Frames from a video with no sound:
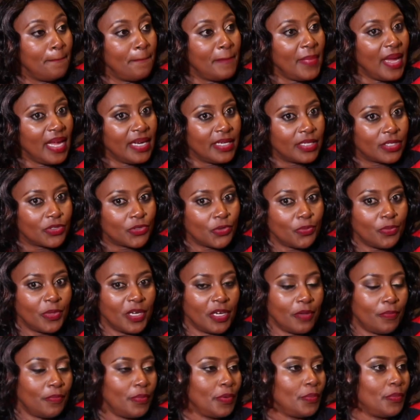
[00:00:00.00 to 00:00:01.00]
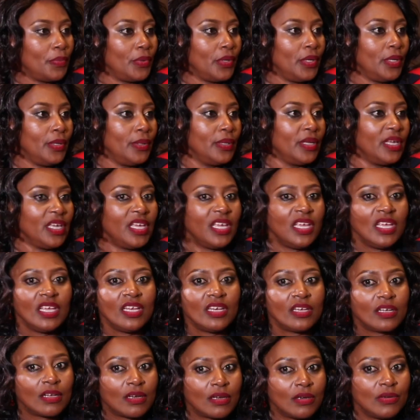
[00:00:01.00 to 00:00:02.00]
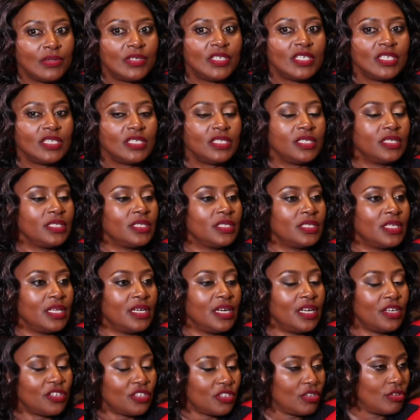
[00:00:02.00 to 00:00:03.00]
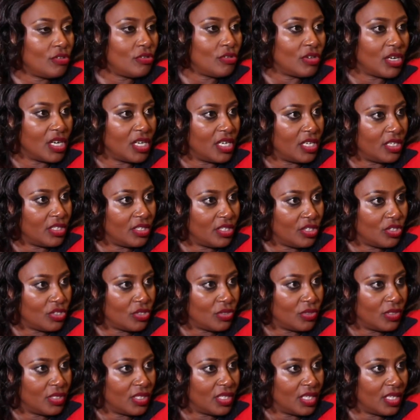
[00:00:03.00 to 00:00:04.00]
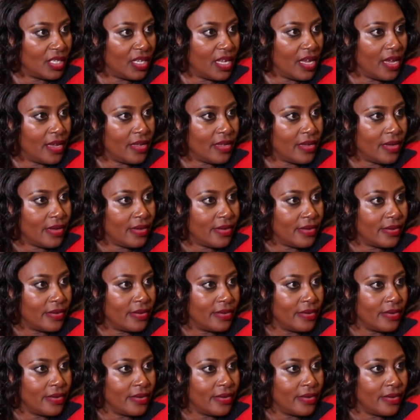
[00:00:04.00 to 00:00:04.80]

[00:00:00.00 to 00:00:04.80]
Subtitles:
met so many people, including the national organizations in Kenya,